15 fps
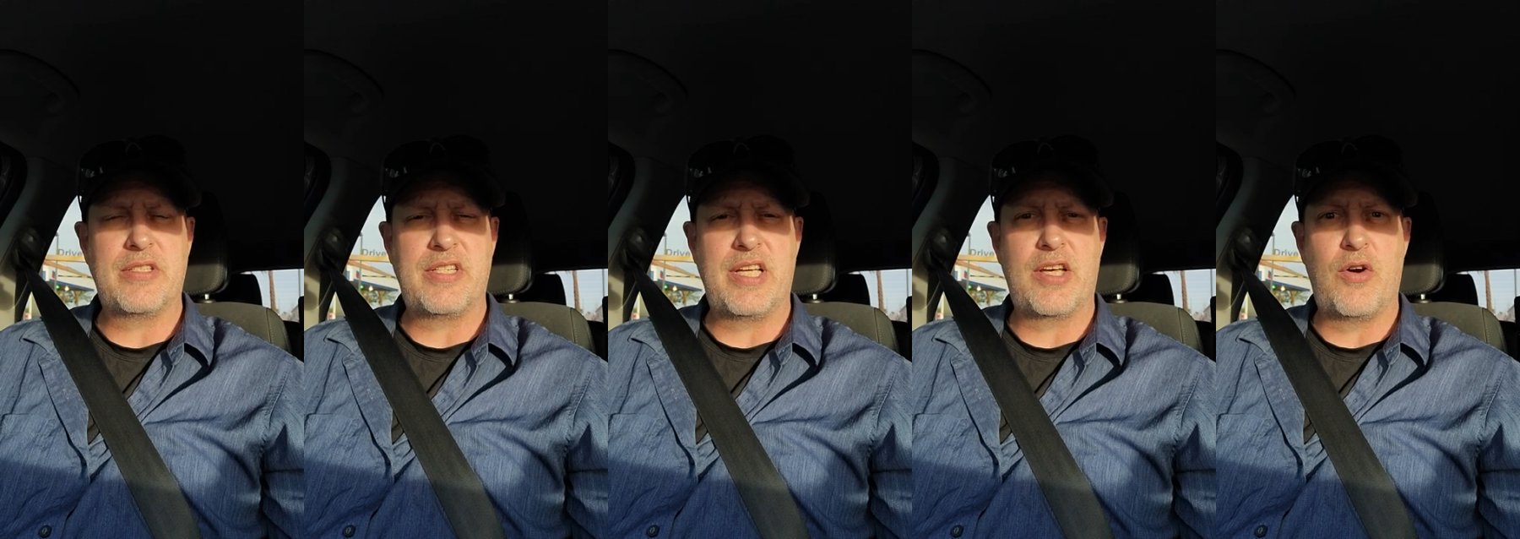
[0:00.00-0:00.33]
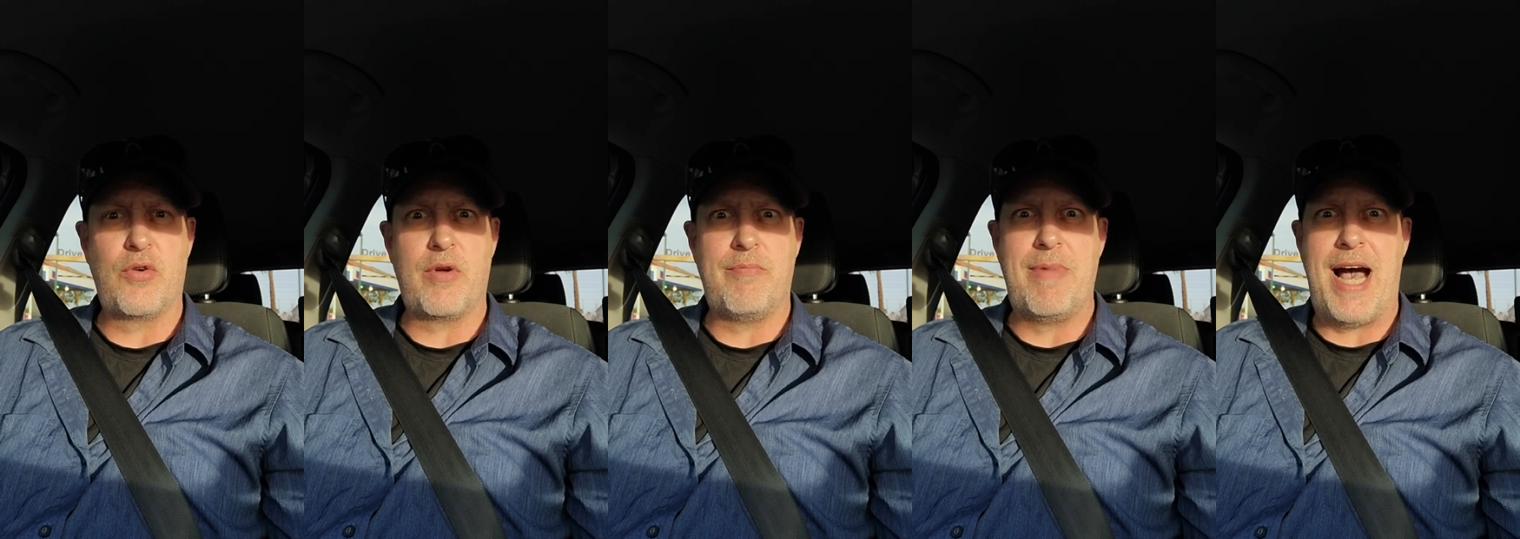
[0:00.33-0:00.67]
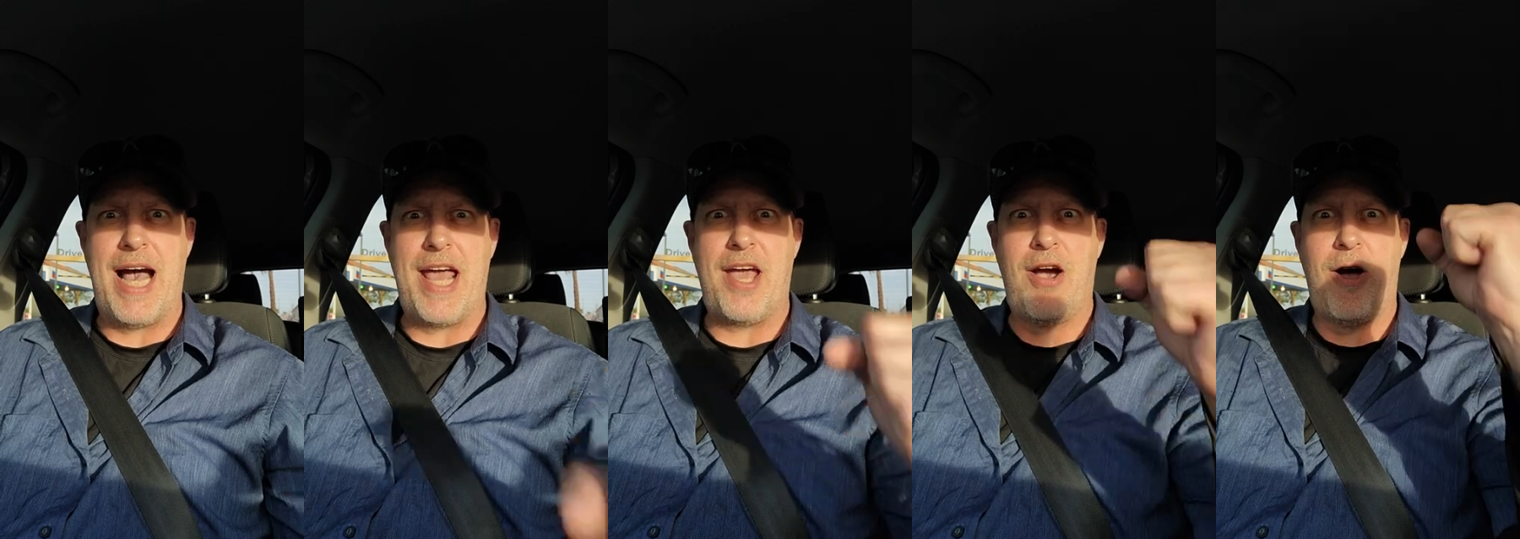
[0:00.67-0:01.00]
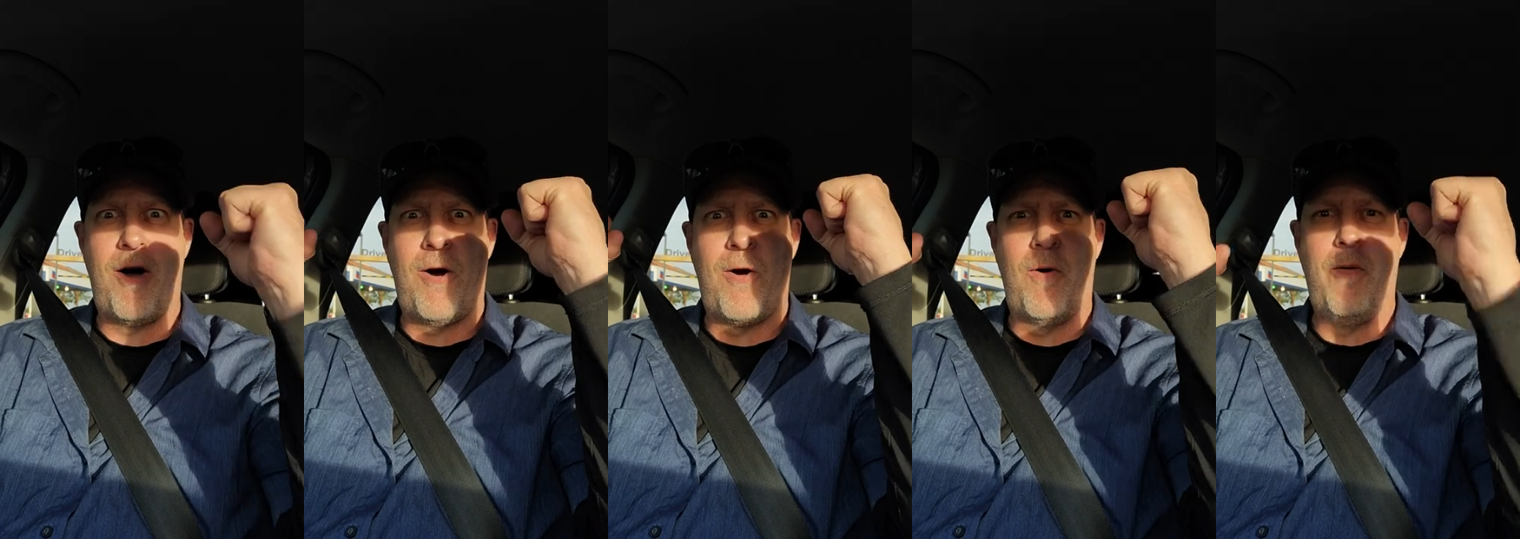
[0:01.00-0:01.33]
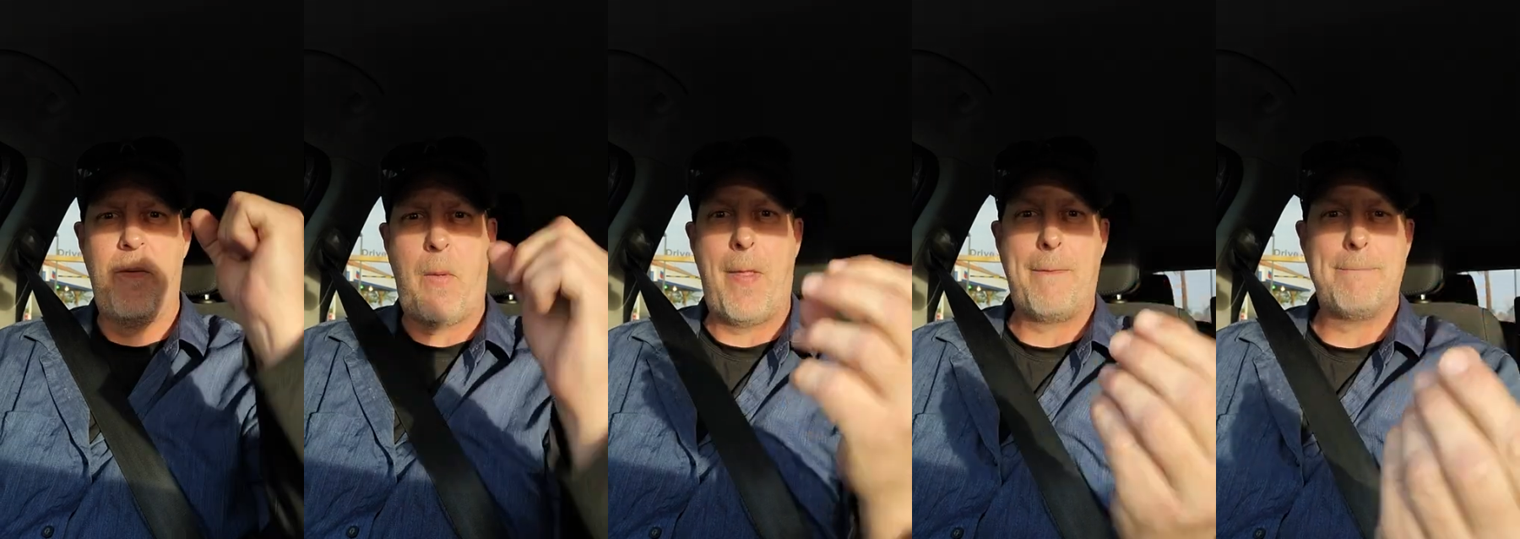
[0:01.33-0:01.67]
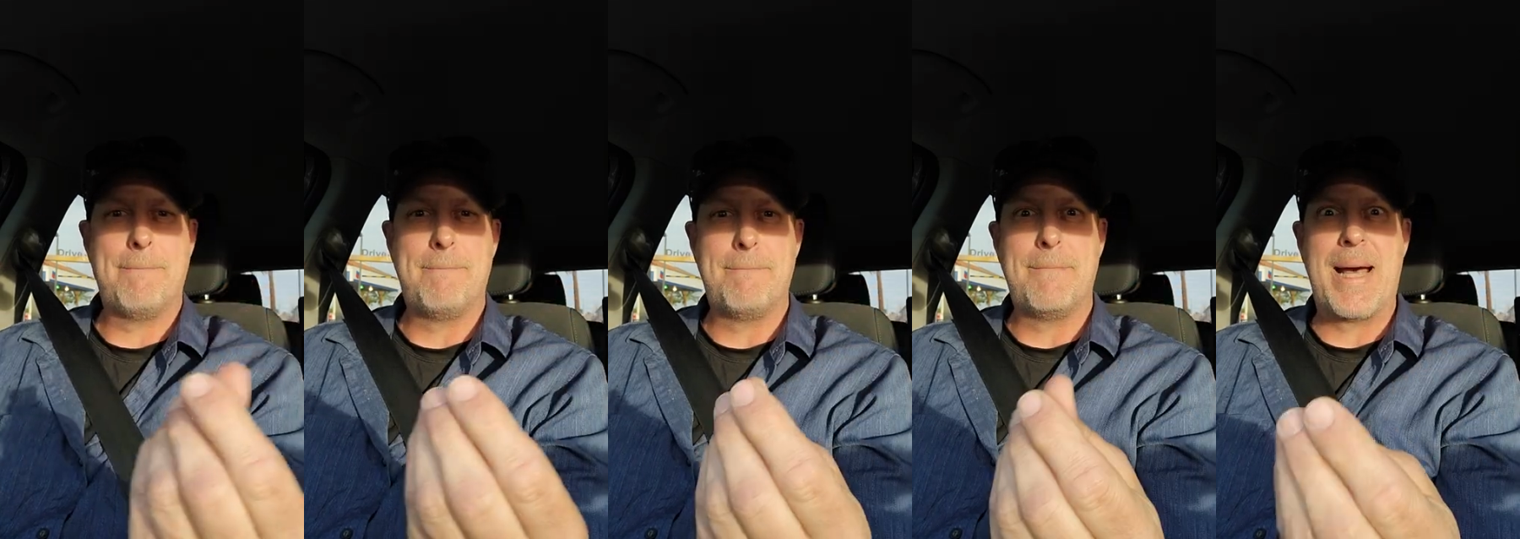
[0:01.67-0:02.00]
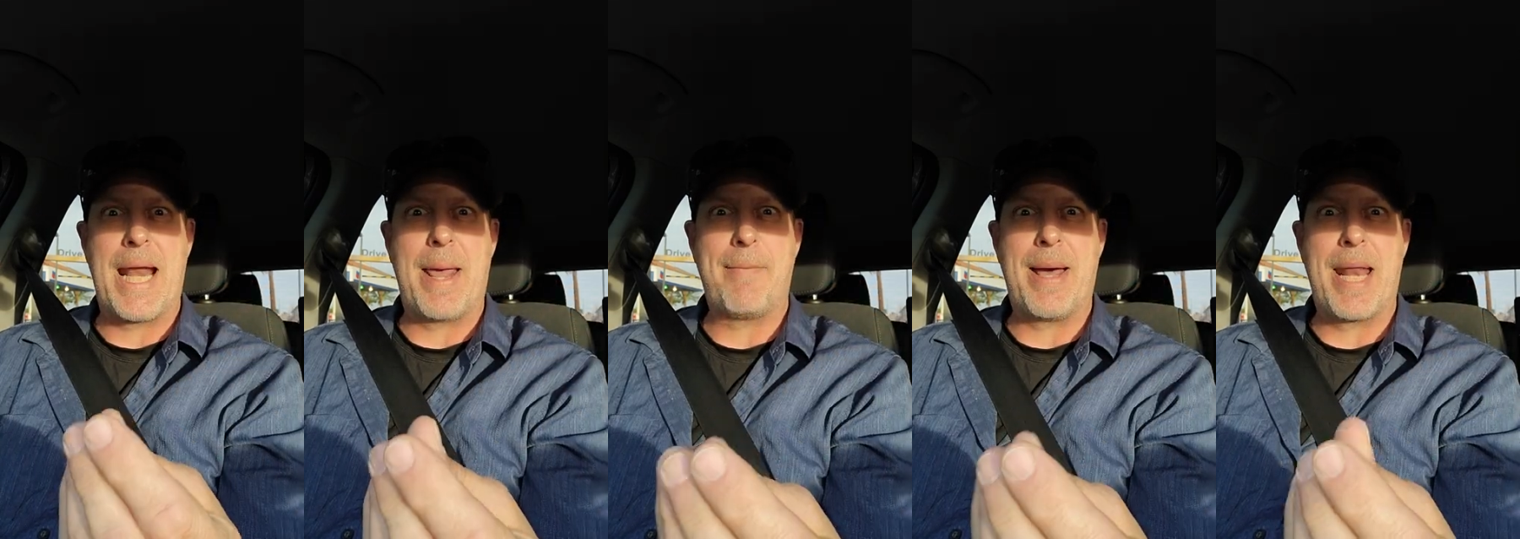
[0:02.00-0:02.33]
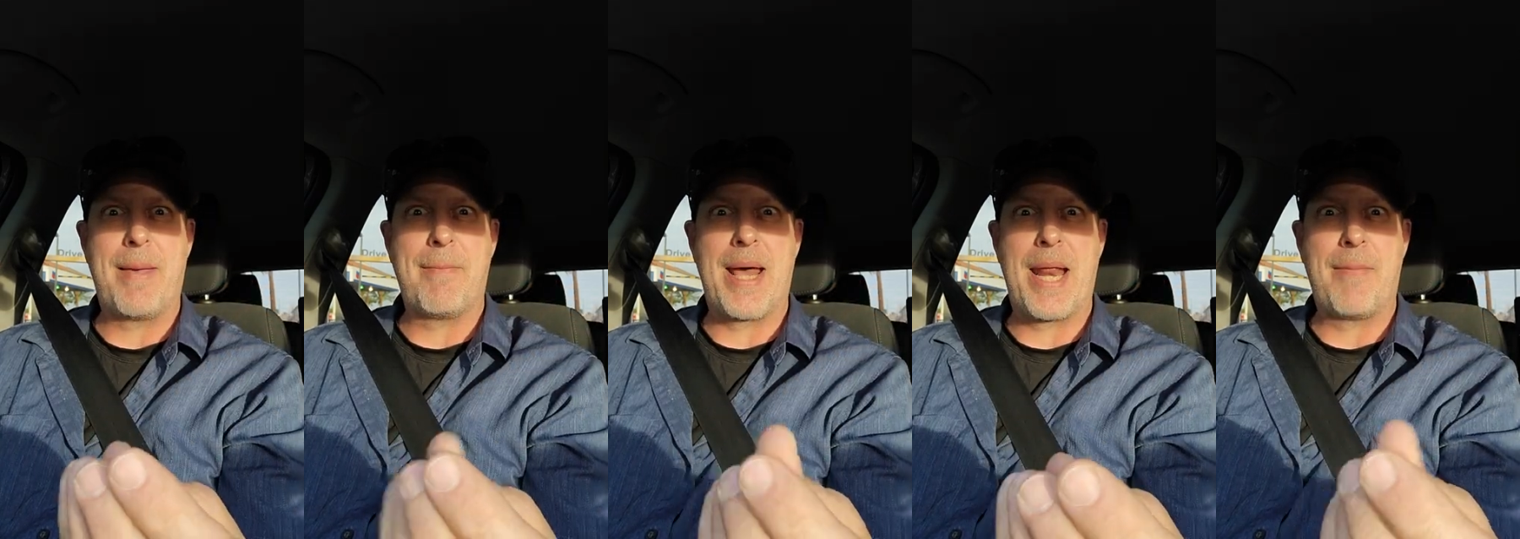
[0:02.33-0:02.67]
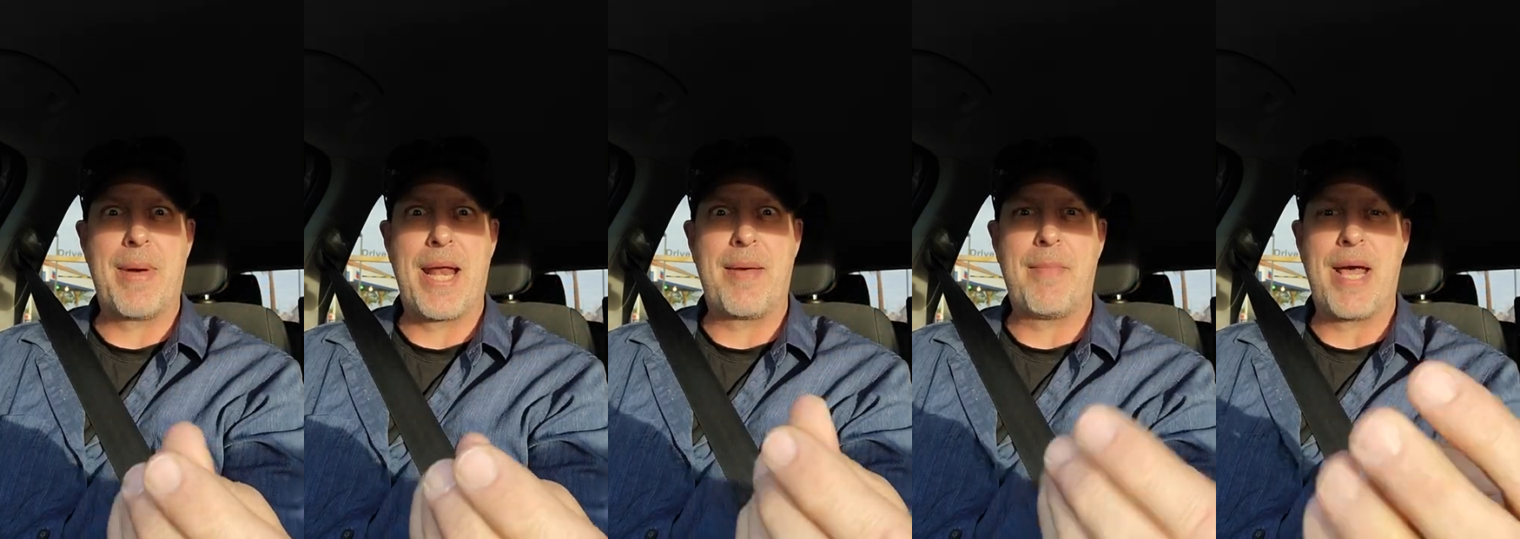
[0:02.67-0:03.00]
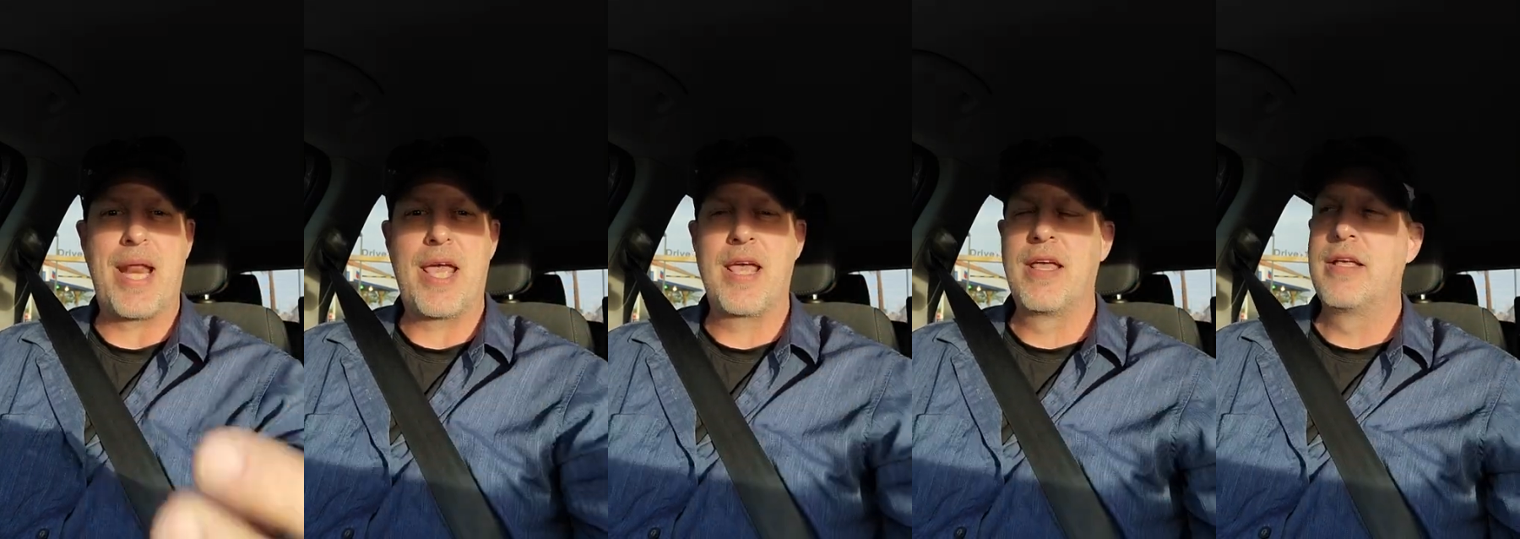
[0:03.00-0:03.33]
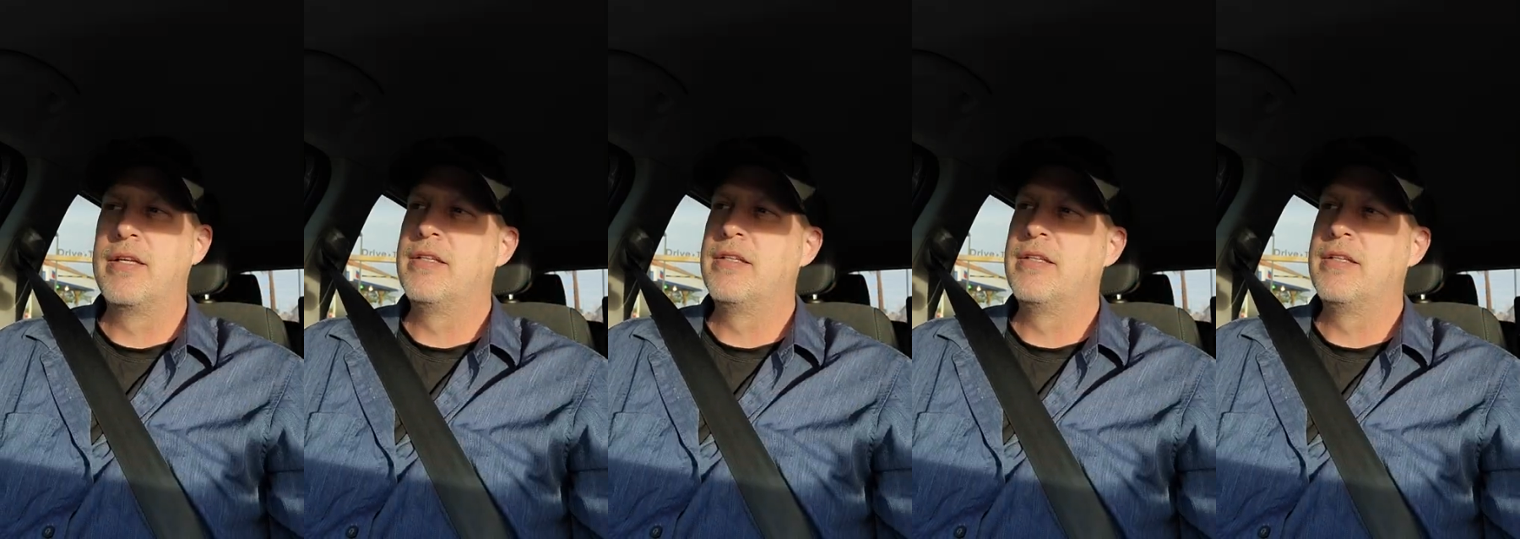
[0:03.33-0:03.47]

Cinco de Mayo money, money, money, money, money.